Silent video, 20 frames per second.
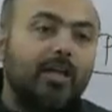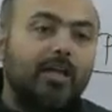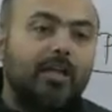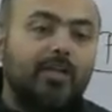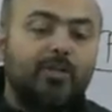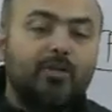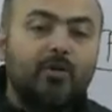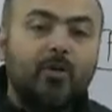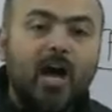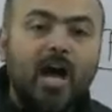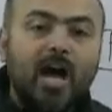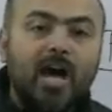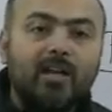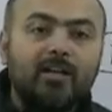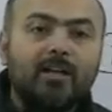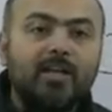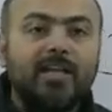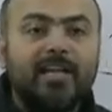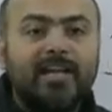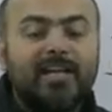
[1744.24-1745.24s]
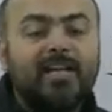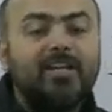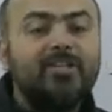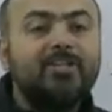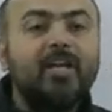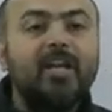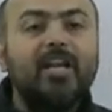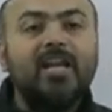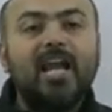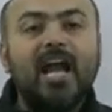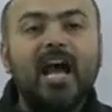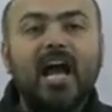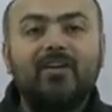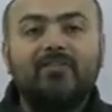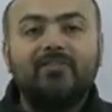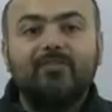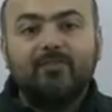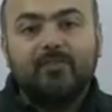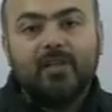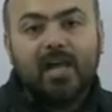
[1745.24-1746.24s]
you are initially,
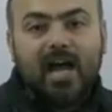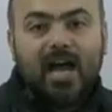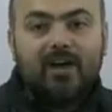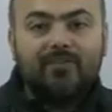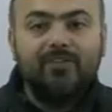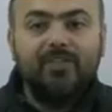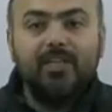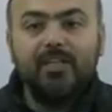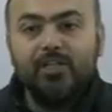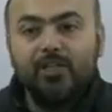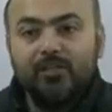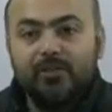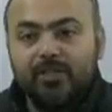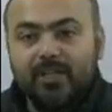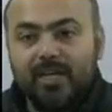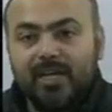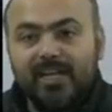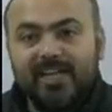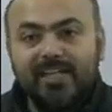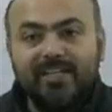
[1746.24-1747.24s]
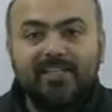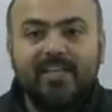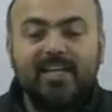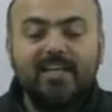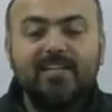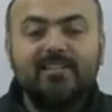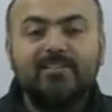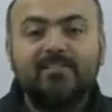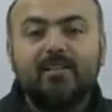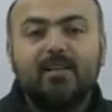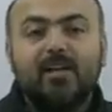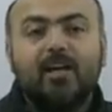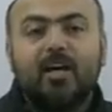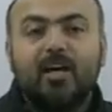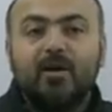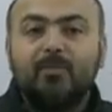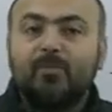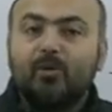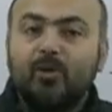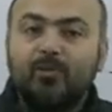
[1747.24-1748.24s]
after your training, there is
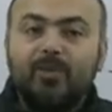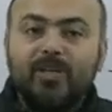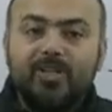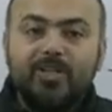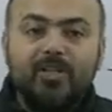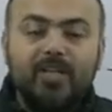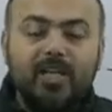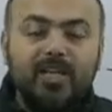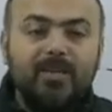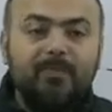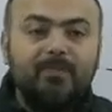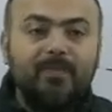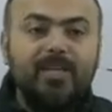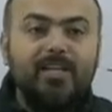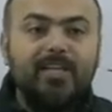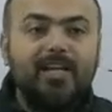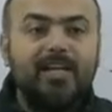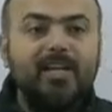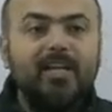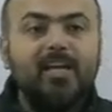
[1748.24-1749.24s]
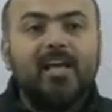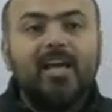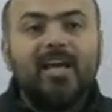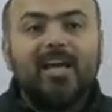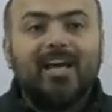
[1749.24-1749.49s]
a probationary period.